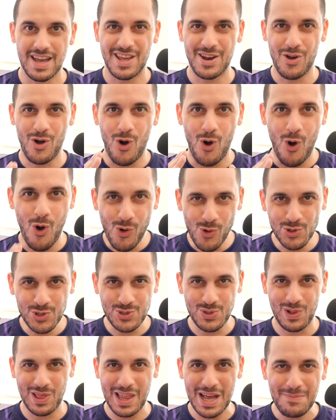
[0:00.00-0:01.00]
And
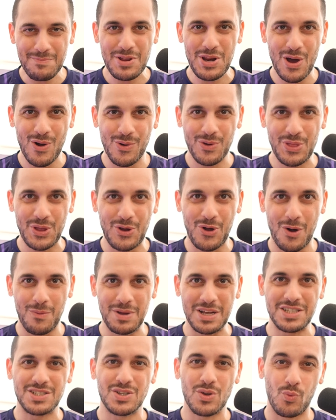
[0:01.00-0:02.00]
also let me know in the
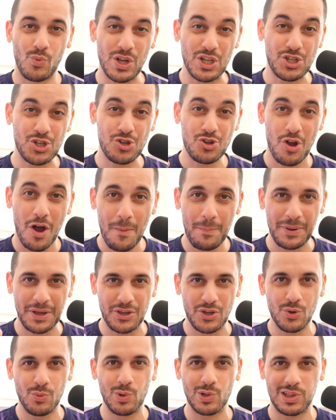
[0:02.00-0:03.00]
comments which
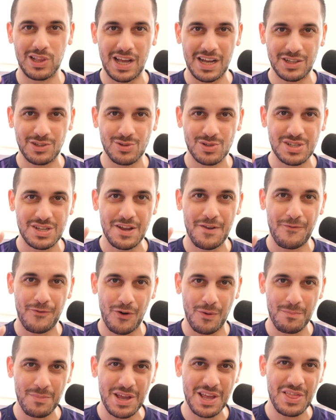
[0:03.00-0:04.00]
topic you would like to see
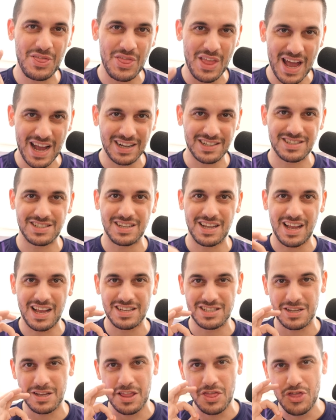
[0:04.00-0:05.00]
from me next
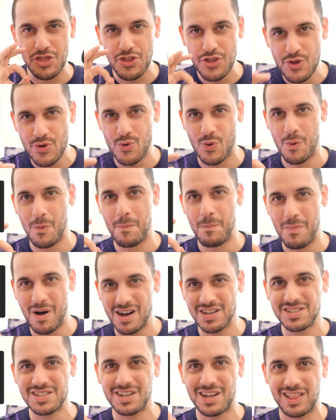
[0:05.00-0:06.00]
as a new
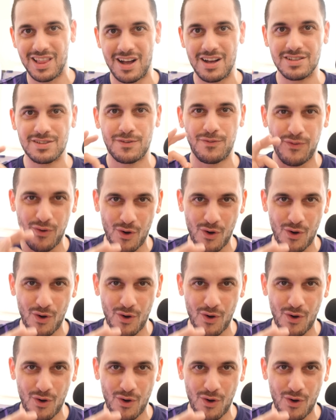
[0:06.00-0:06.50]
masterclass